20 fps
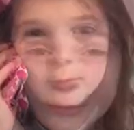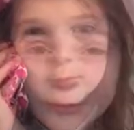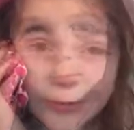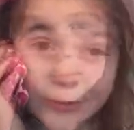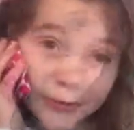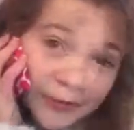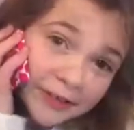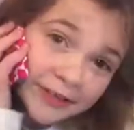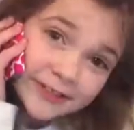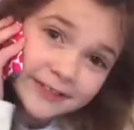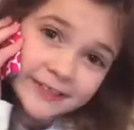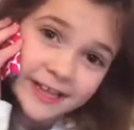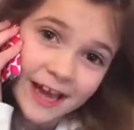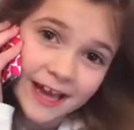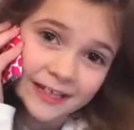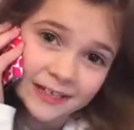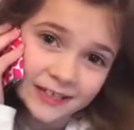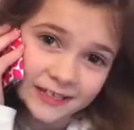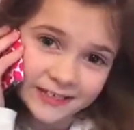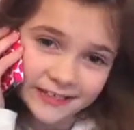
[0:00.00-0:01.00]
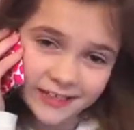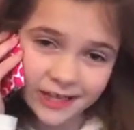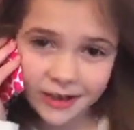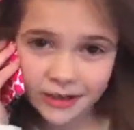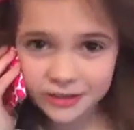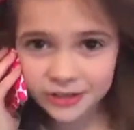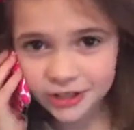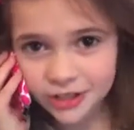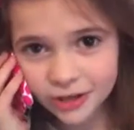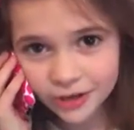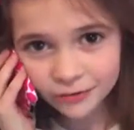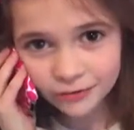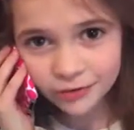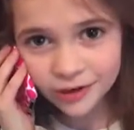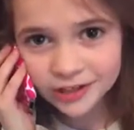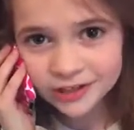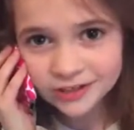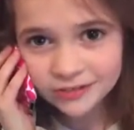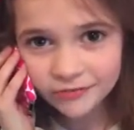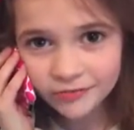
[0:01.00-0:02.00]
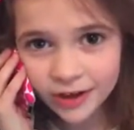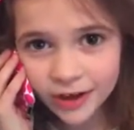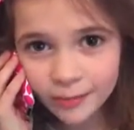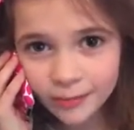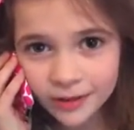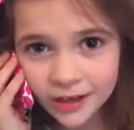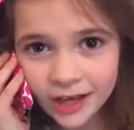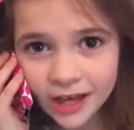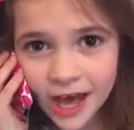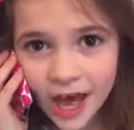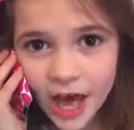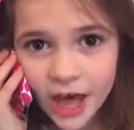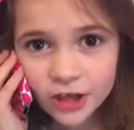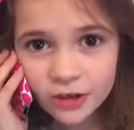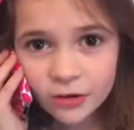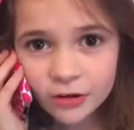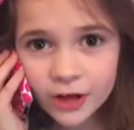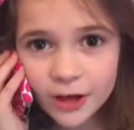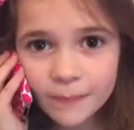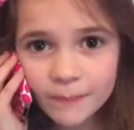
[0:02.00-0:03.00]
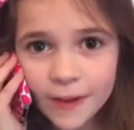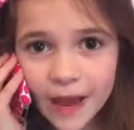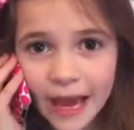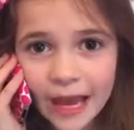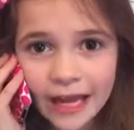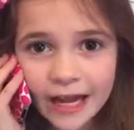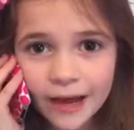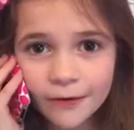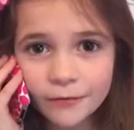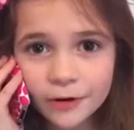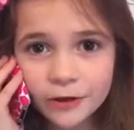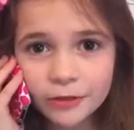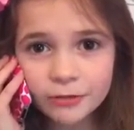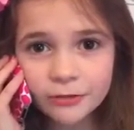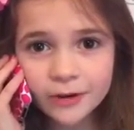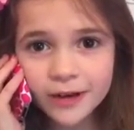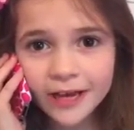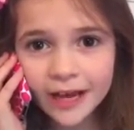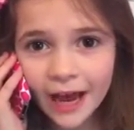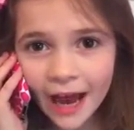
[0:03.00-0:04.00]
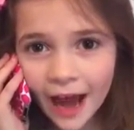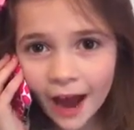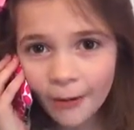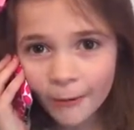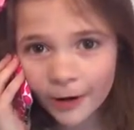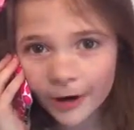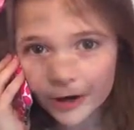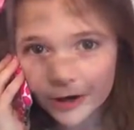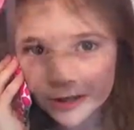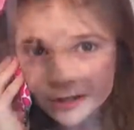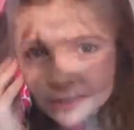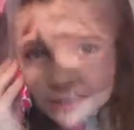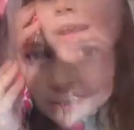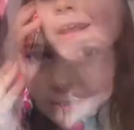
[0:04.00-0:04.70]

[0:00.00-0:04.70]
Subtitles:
If you do decide to sell it to your friends and family, you'll get paid every 3 hours.